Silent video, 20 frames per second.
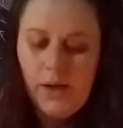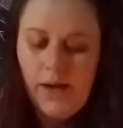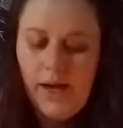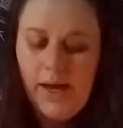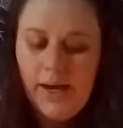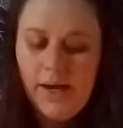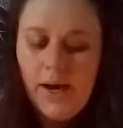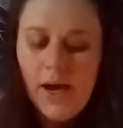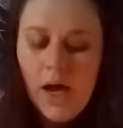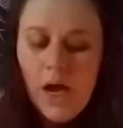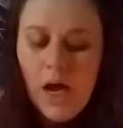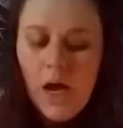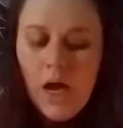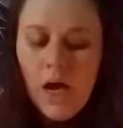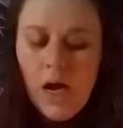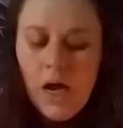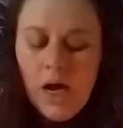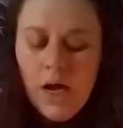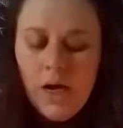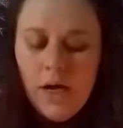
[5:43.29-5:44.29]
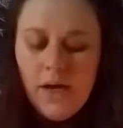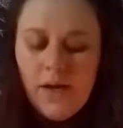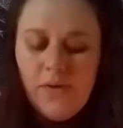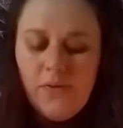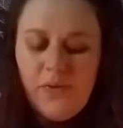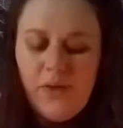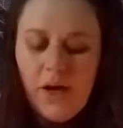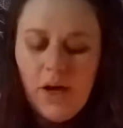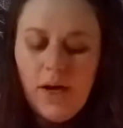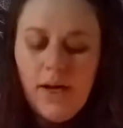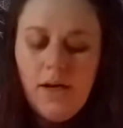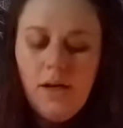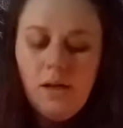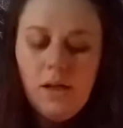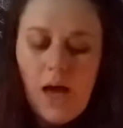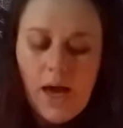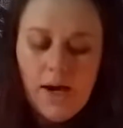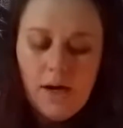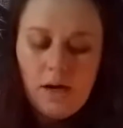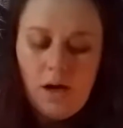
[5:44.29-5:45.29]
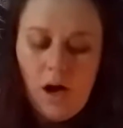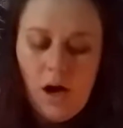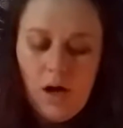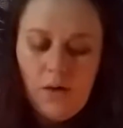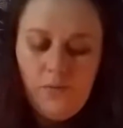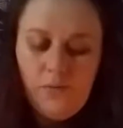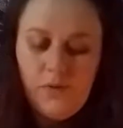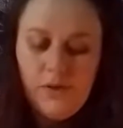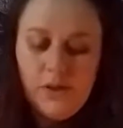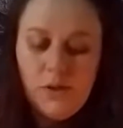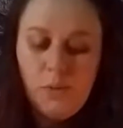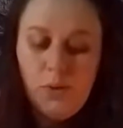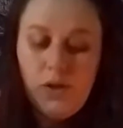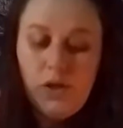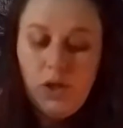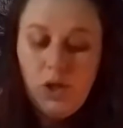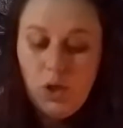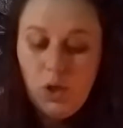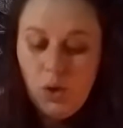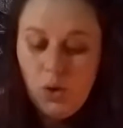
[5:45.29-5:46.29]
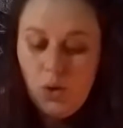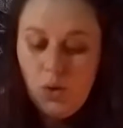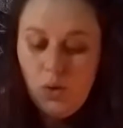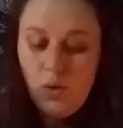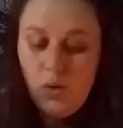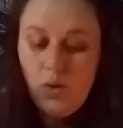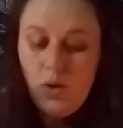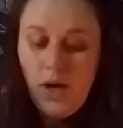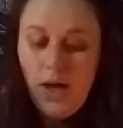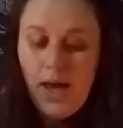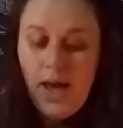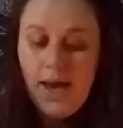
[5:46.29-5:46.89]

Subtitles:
And they're in a lot of conflict with you